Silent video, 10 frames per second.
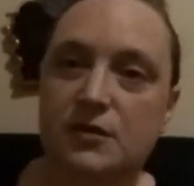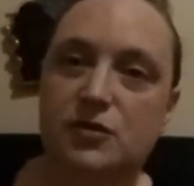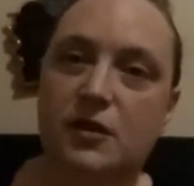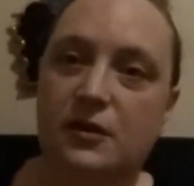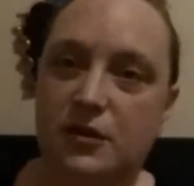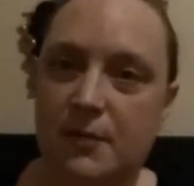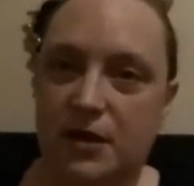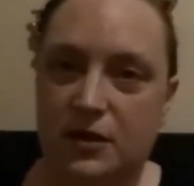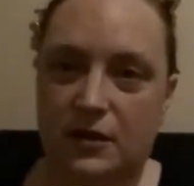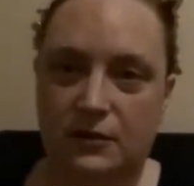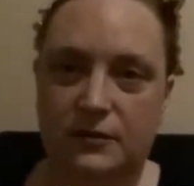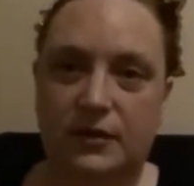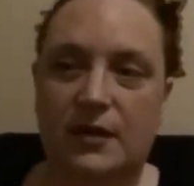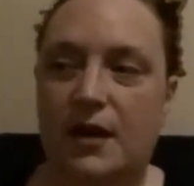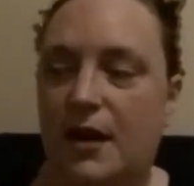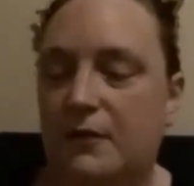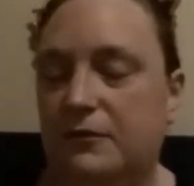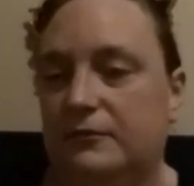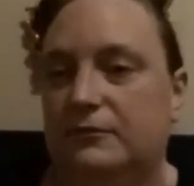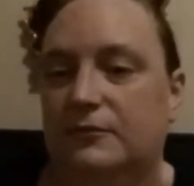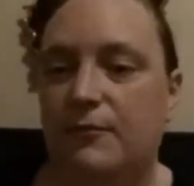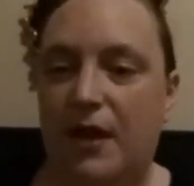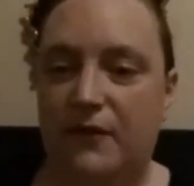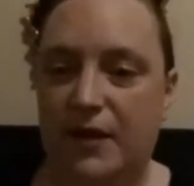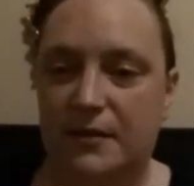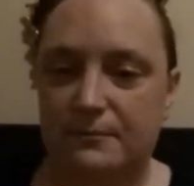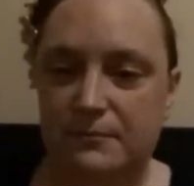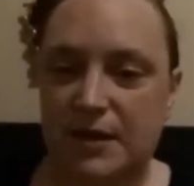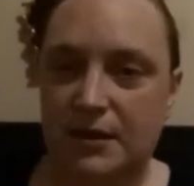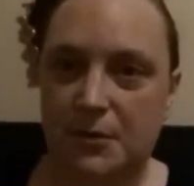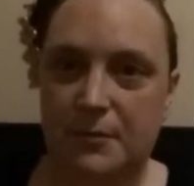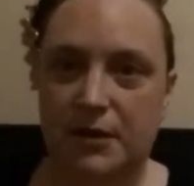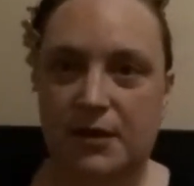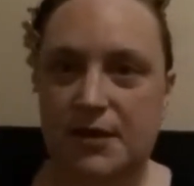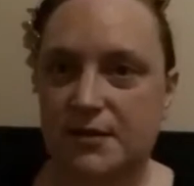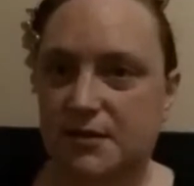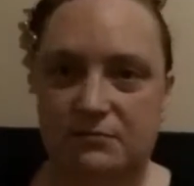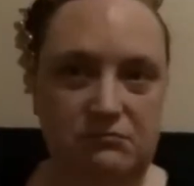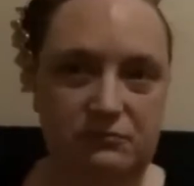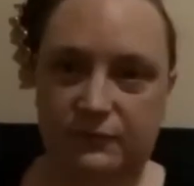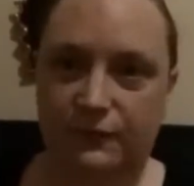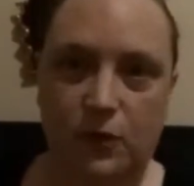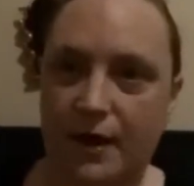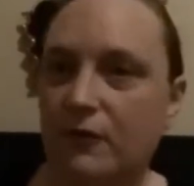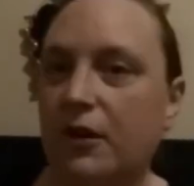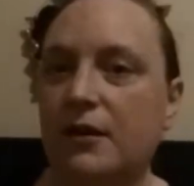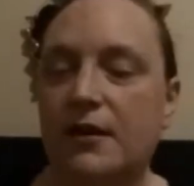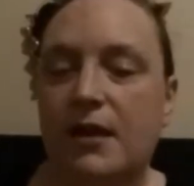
So you might know, I've had medium abilities forever.